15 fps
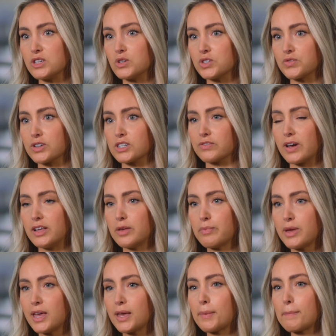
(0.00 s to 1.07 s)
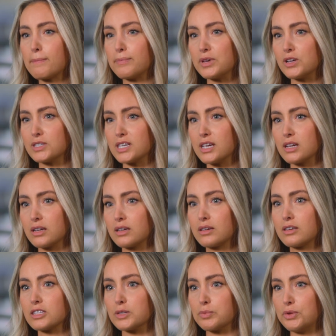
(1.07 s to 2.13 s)
used for developing, building,
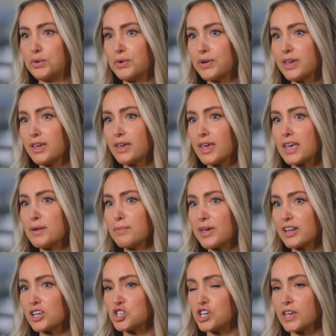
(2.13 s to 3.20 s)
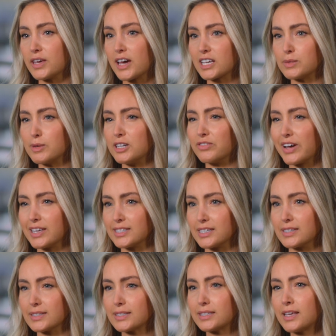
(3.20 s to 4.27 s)
deploying, and managing XBee
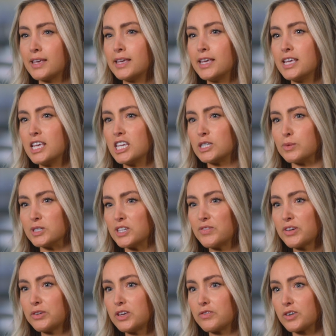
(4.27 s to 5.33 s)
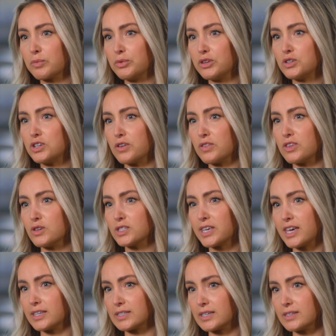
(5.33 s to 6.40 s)
devices. Specifically for Bluetooth use
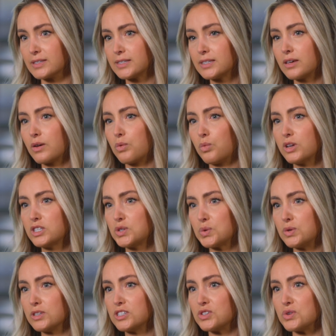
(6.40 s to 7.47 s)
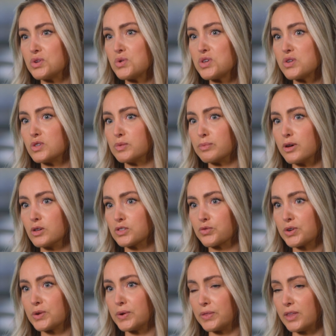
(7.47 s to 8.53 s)
cases, what tools do you use most
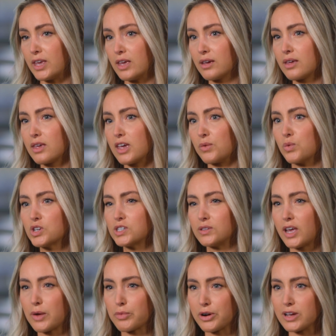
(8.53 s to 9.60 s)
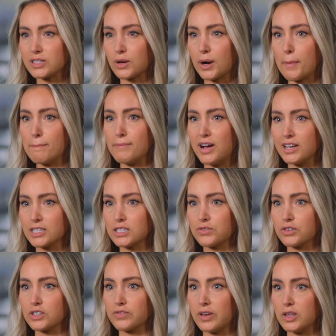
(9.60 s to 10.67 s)
frequently, and which libraries are a must
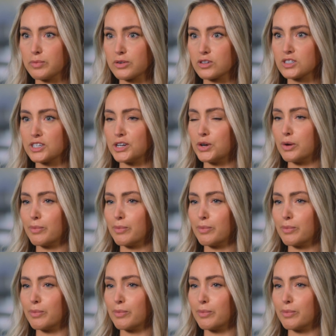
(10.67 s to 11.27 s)
for developers to know